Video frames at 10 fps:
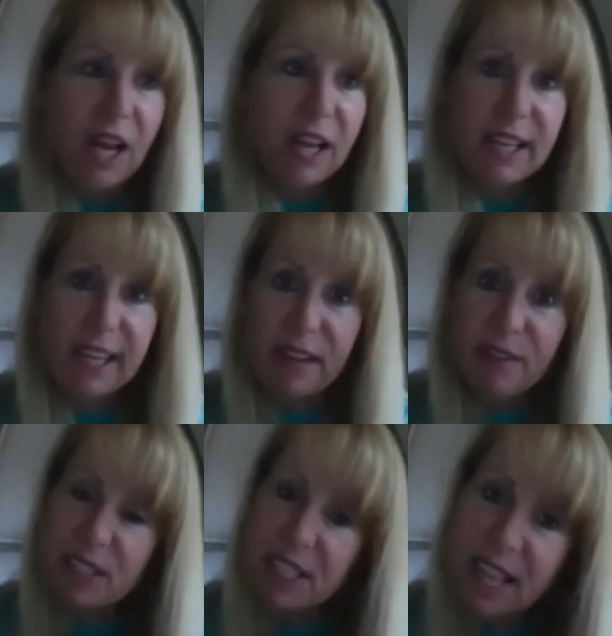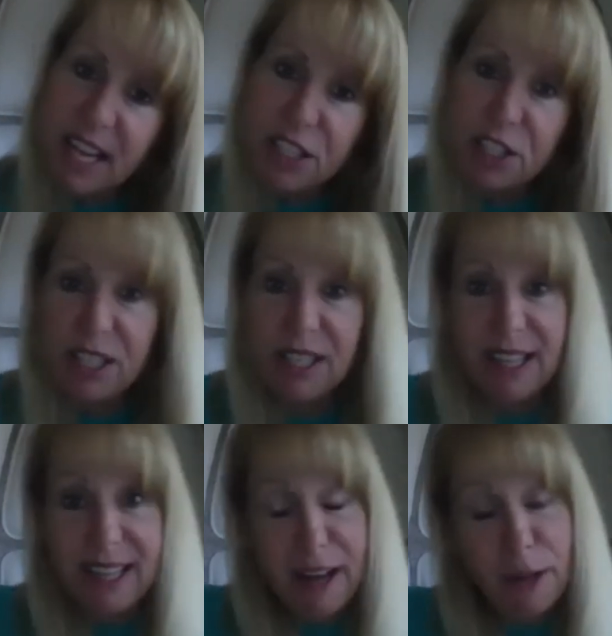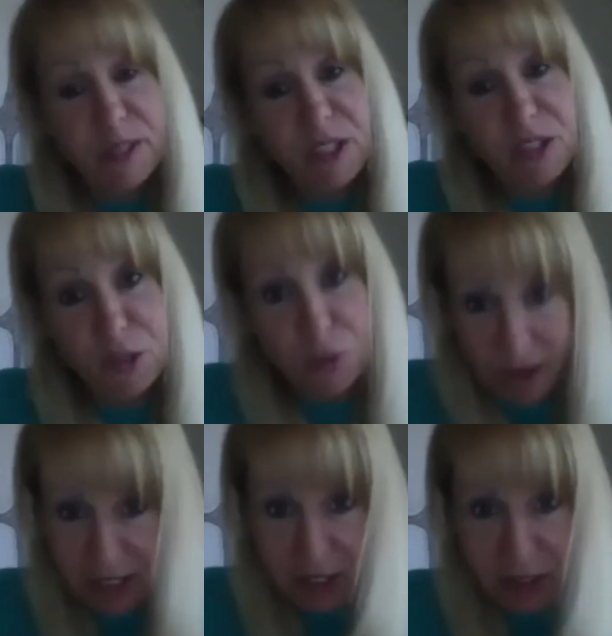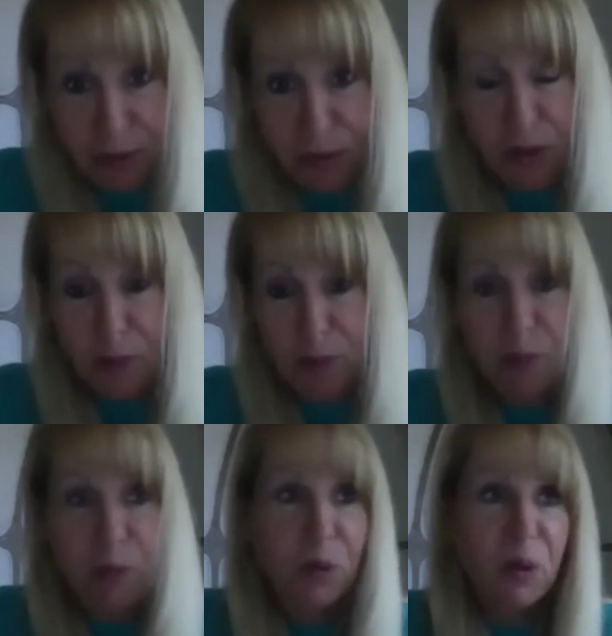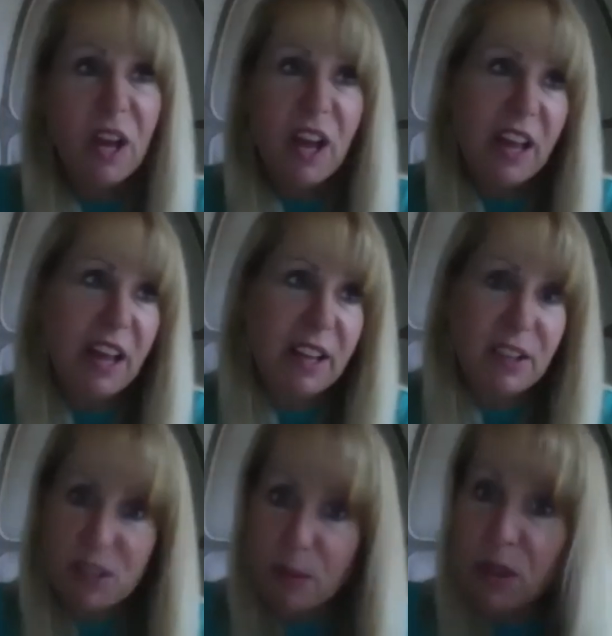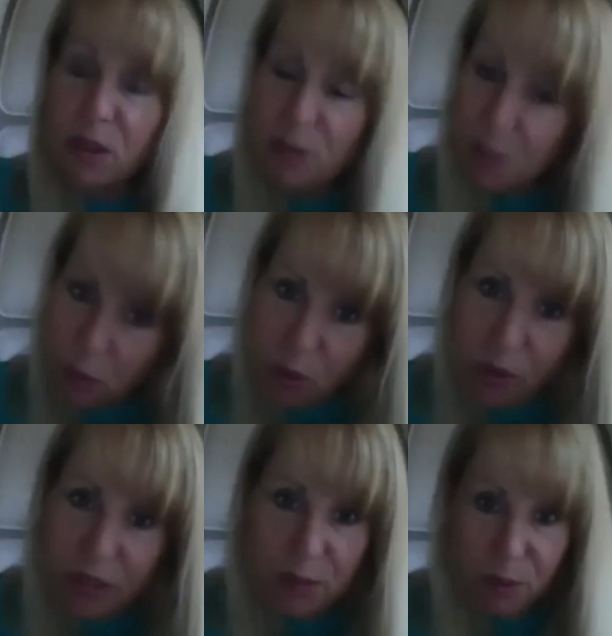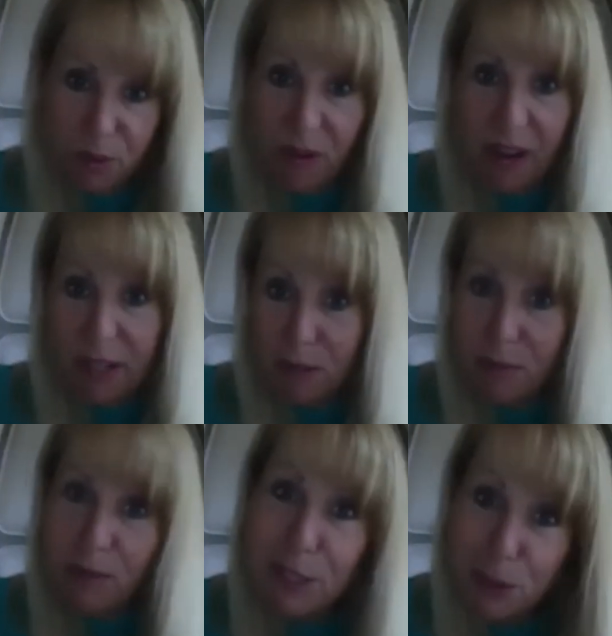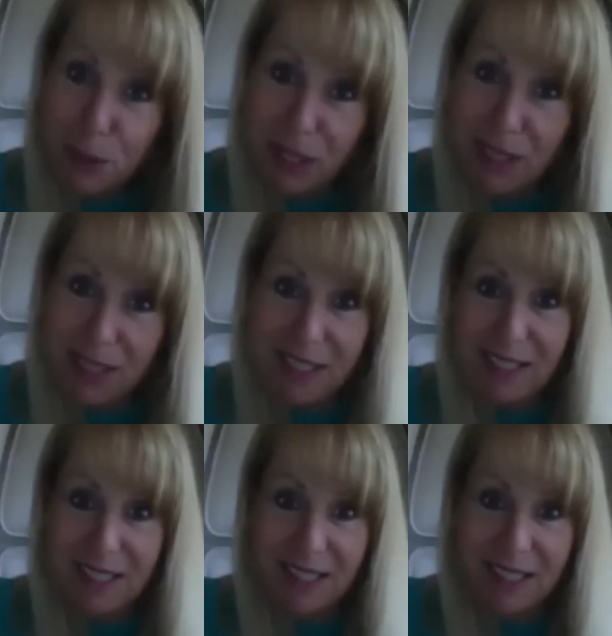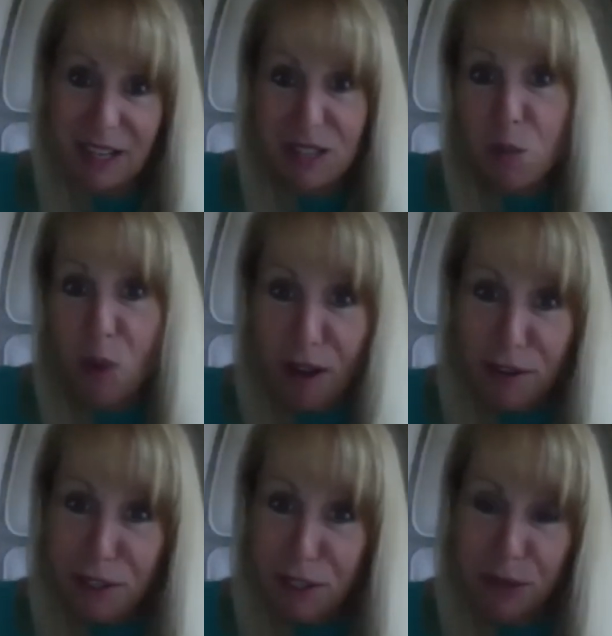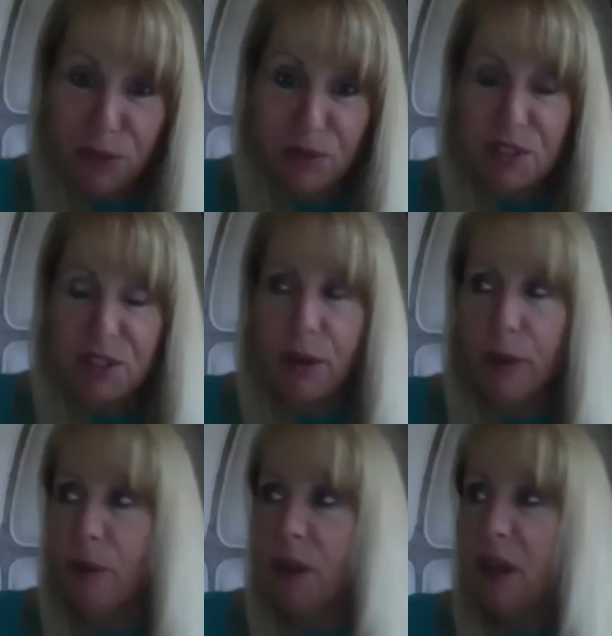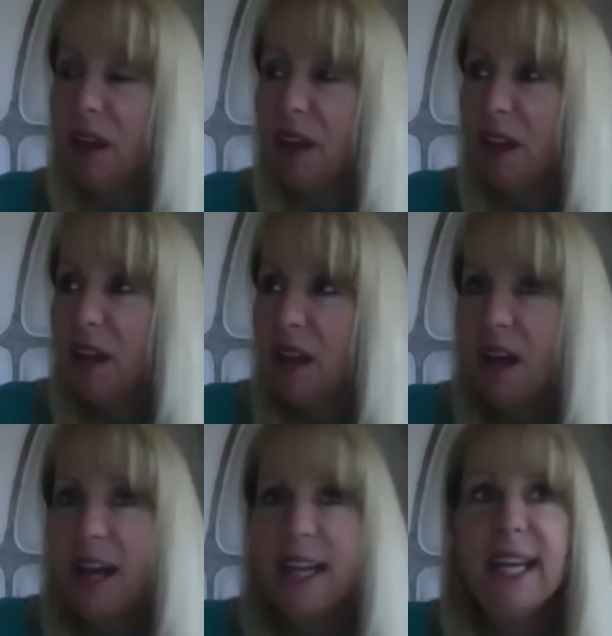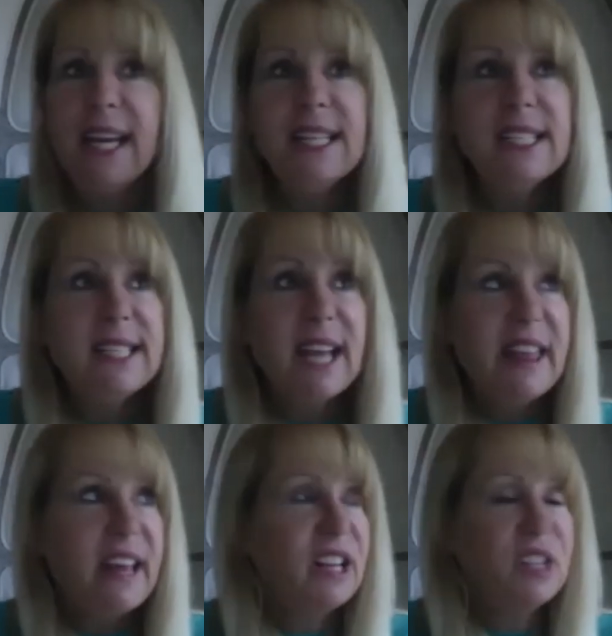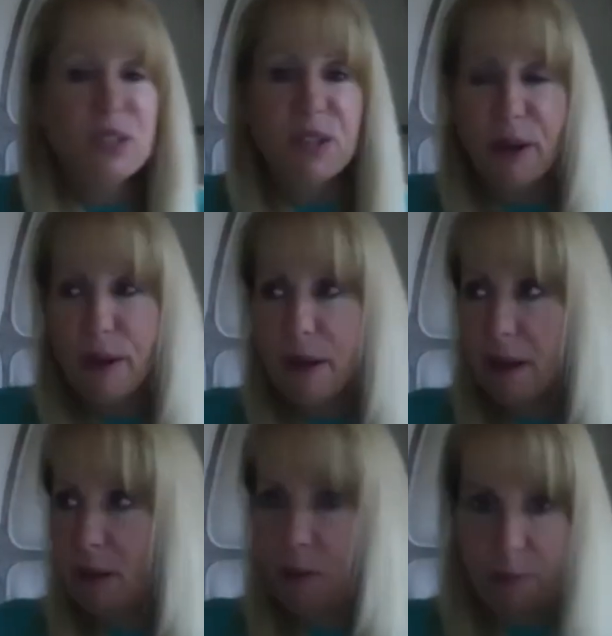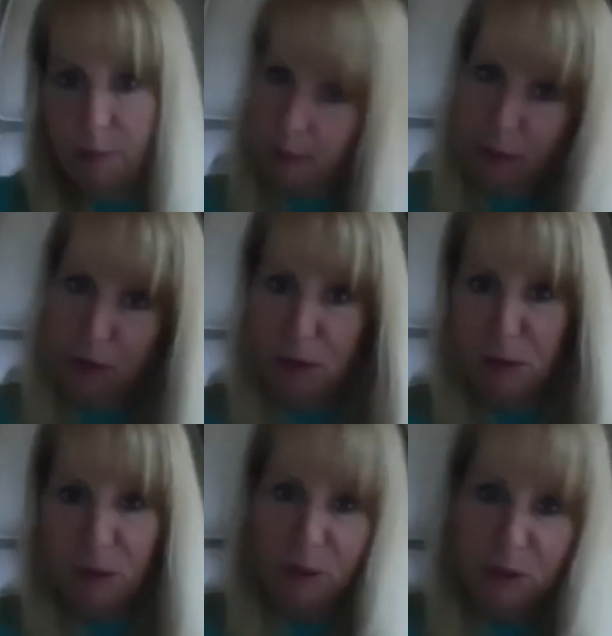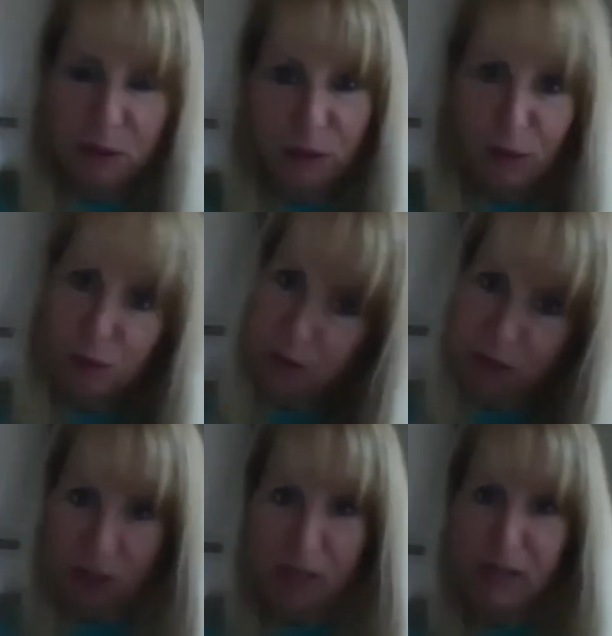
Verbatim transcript: gave us attention that helped us attract other people. Uh, some of those awards provided resources as well too. So I can't say that it's uh, you know, you go to Startups